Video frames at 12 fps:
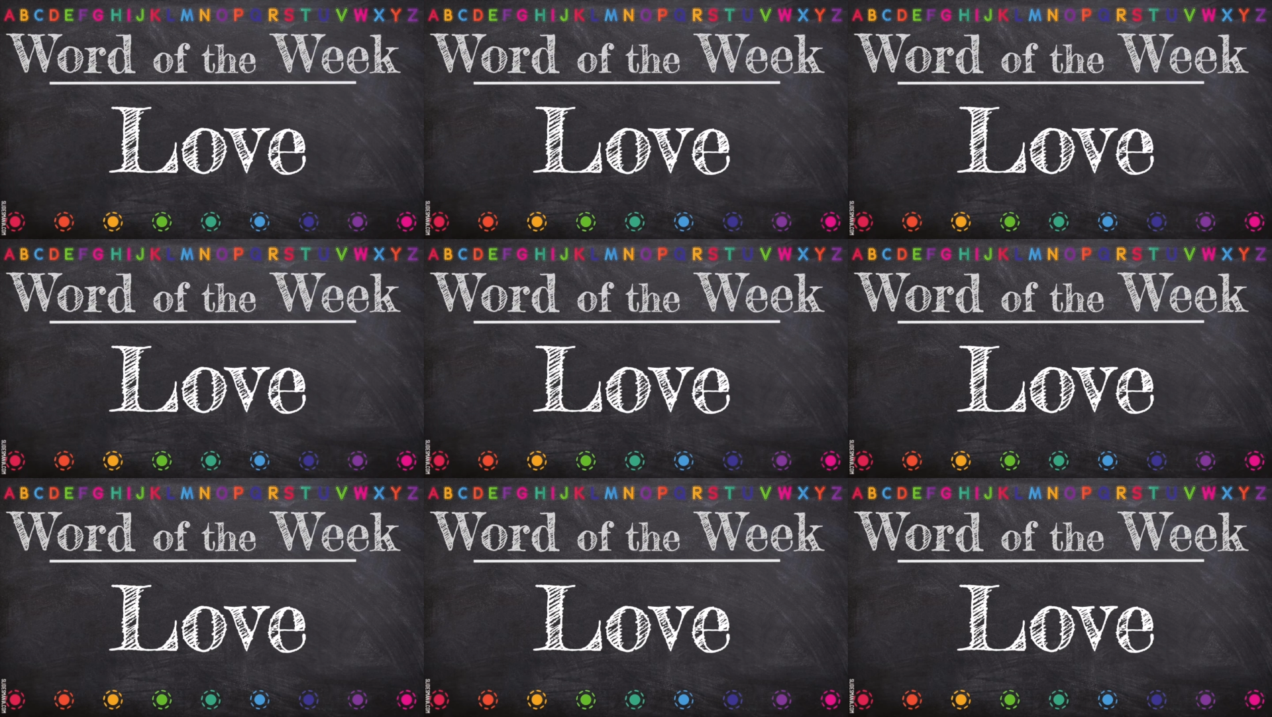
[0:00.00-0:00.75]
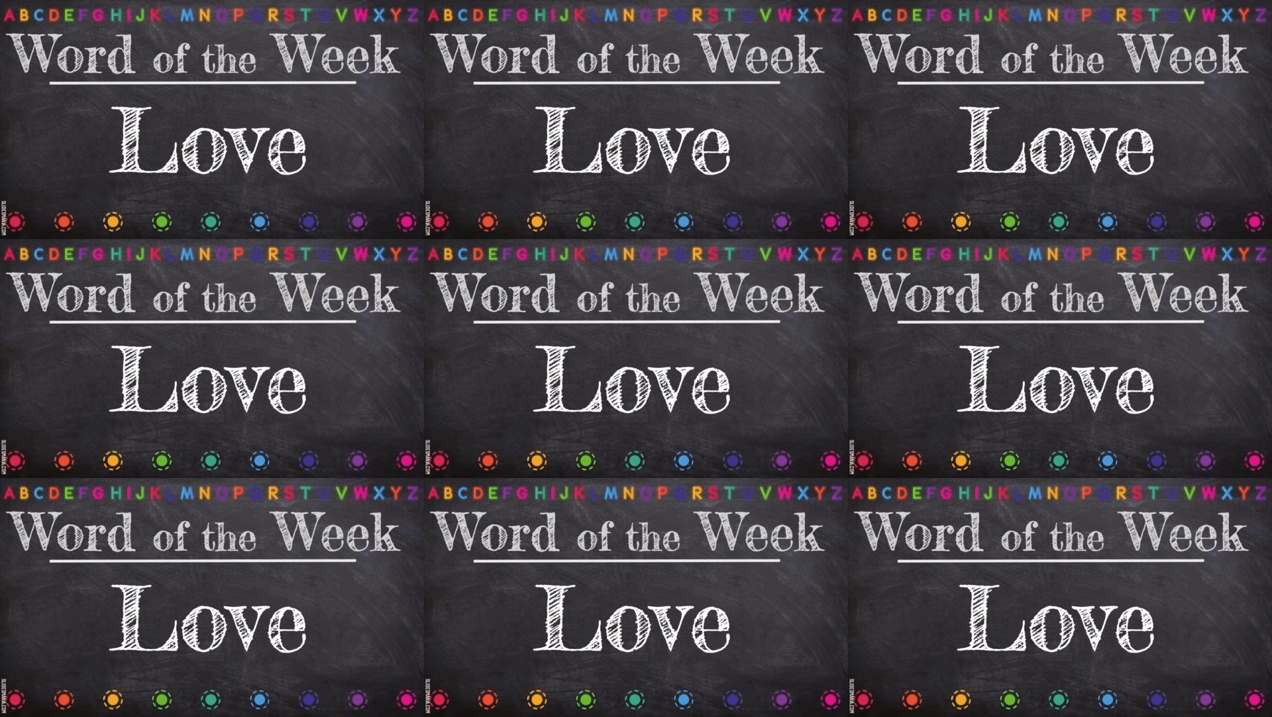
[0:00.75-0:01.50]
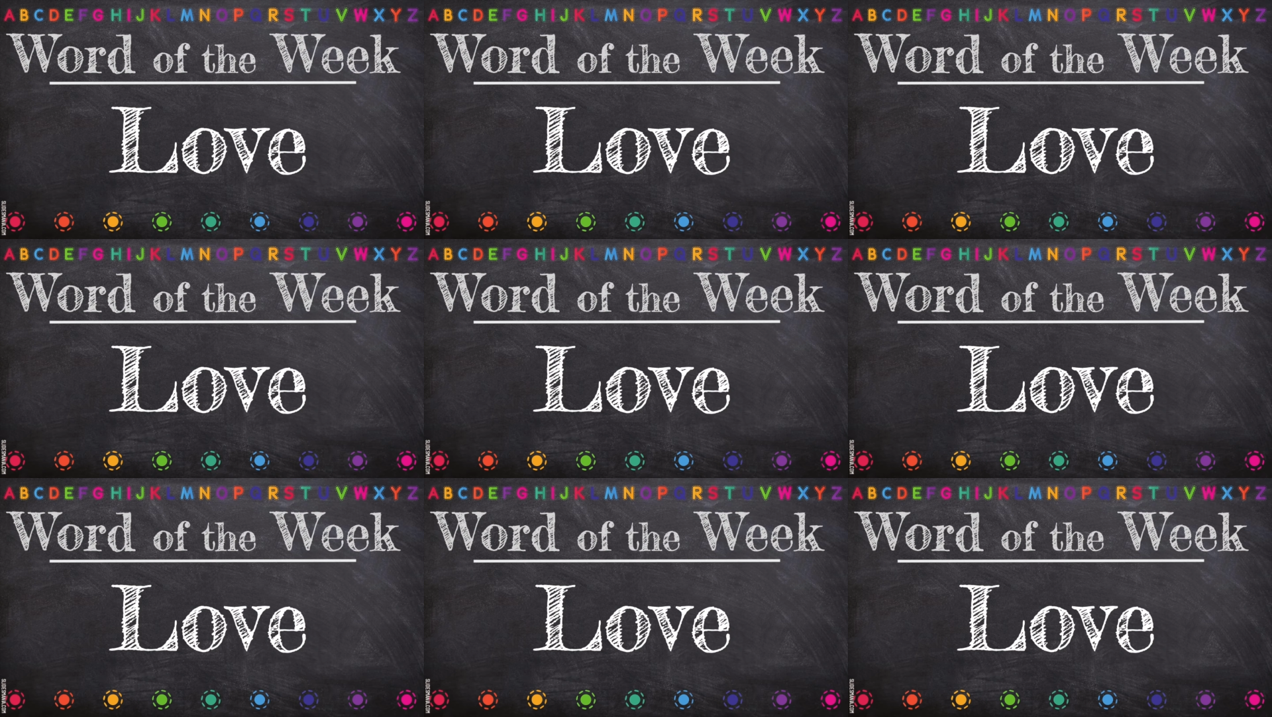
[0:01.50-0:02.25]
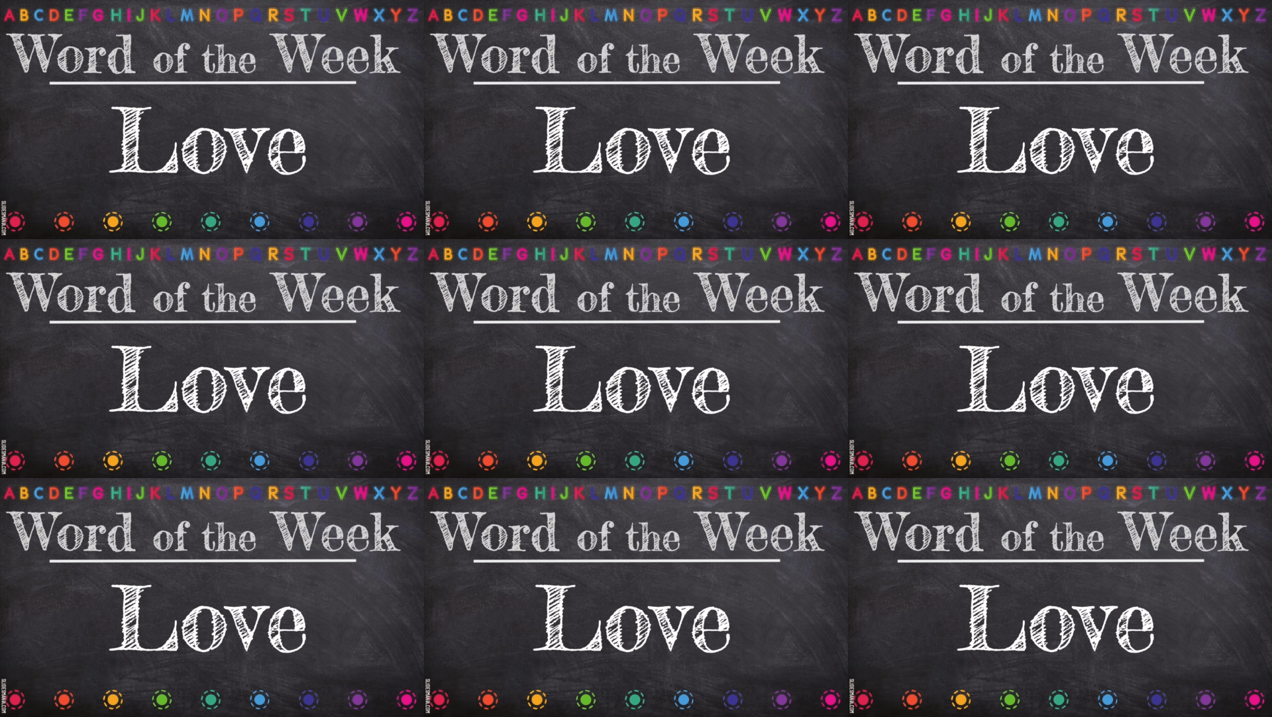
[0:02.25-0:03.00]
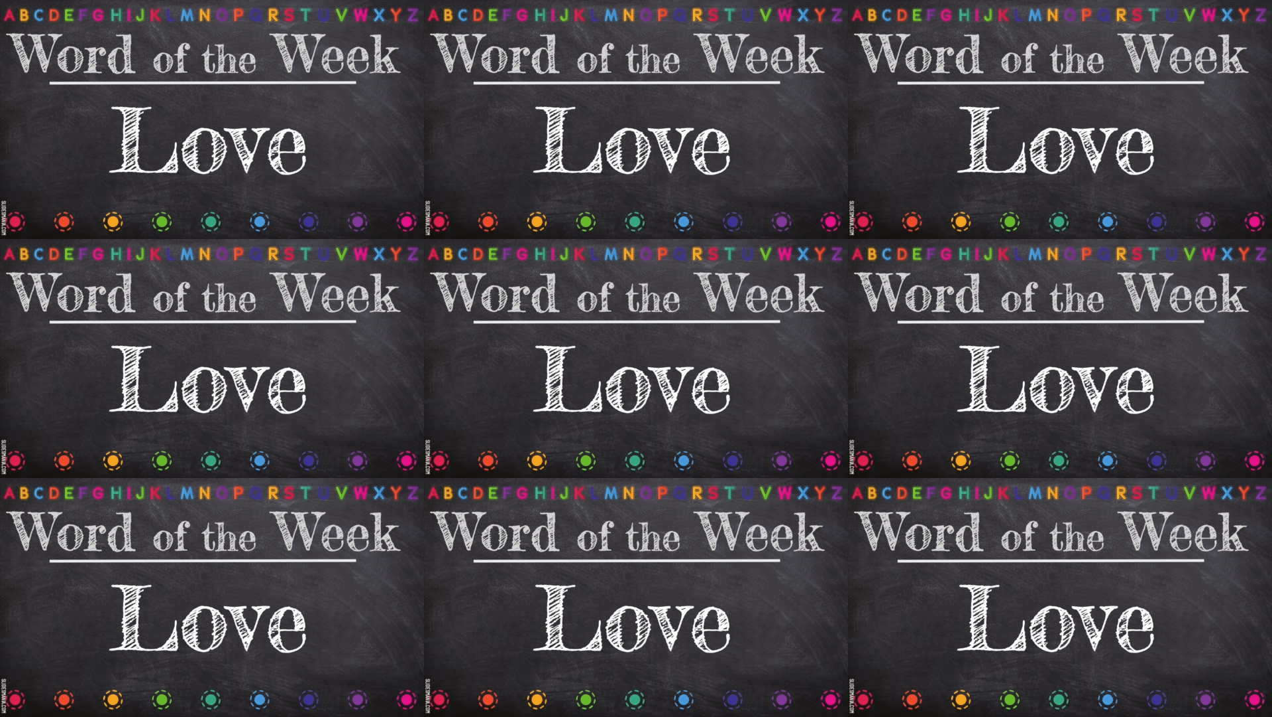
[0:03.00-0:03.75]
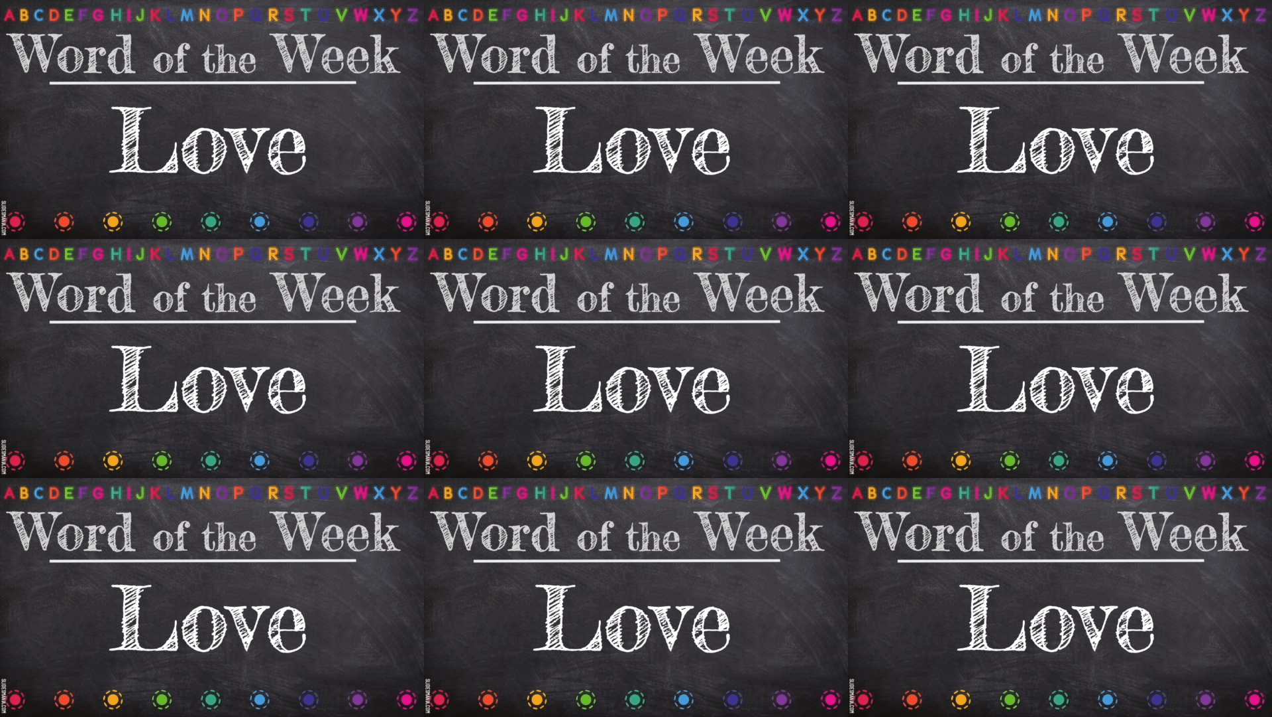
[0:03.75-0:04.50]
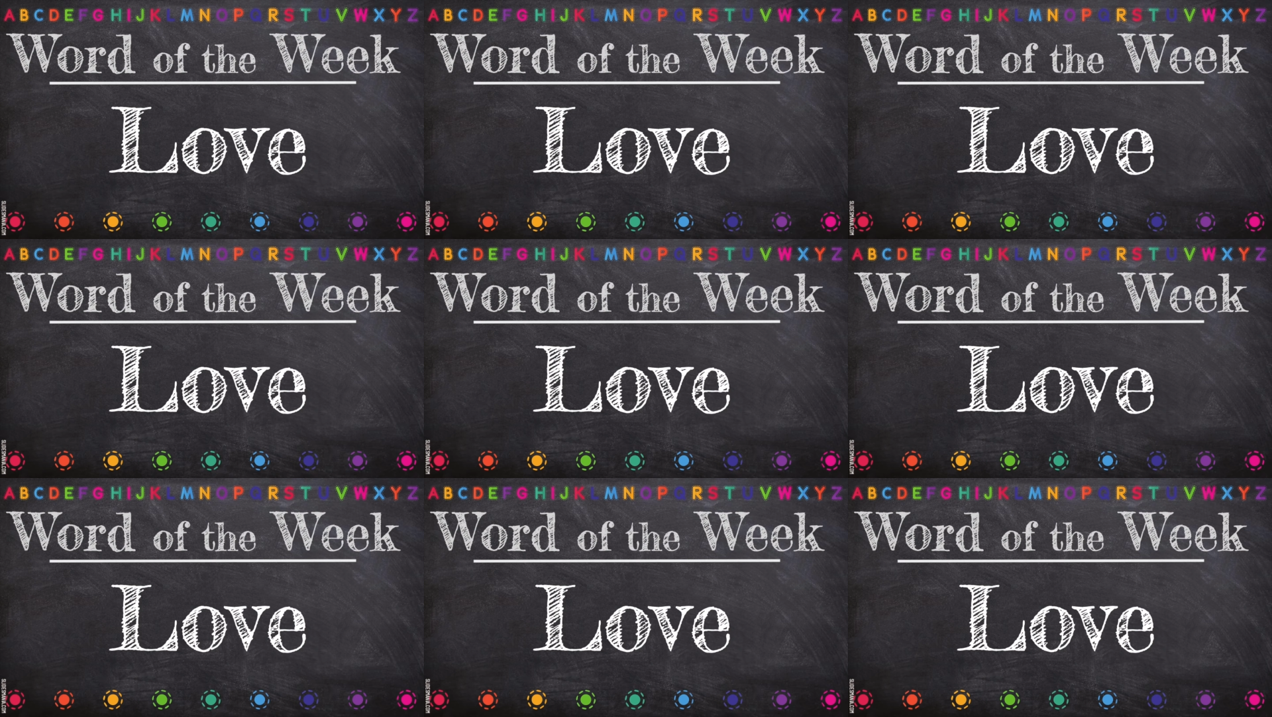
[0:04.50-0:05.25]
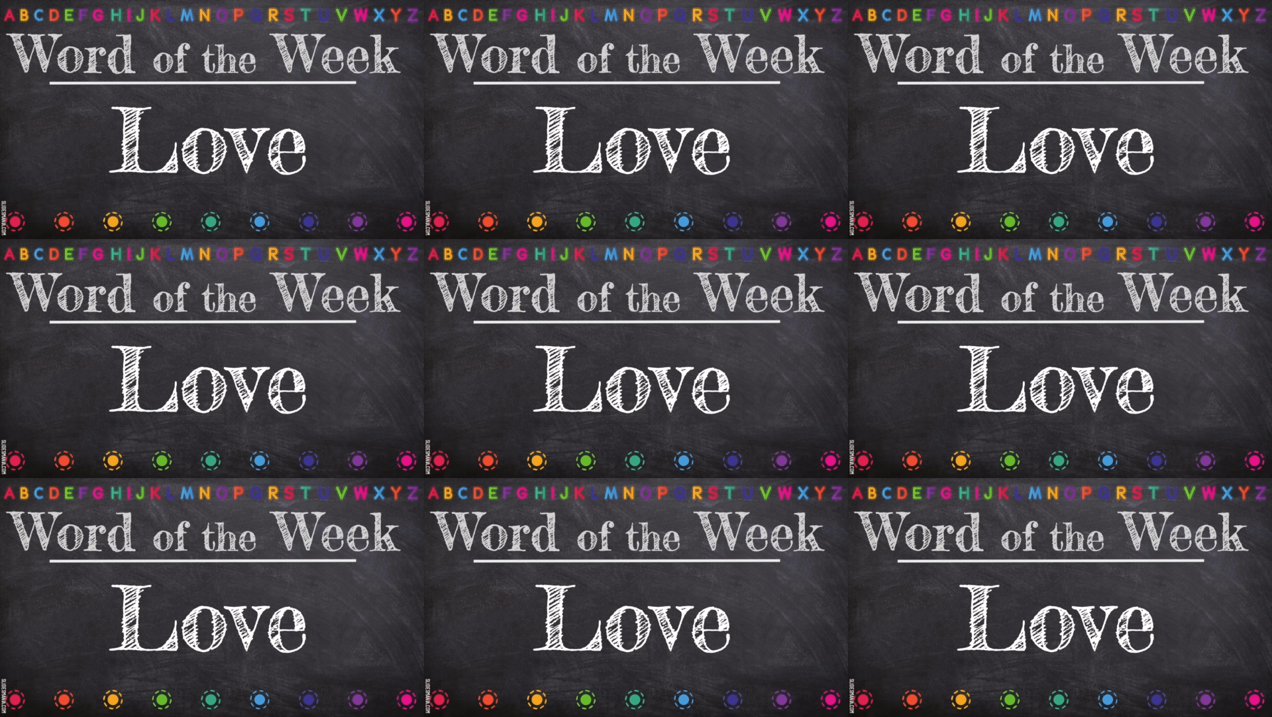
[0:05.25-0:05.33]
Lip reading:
(no speaker visible)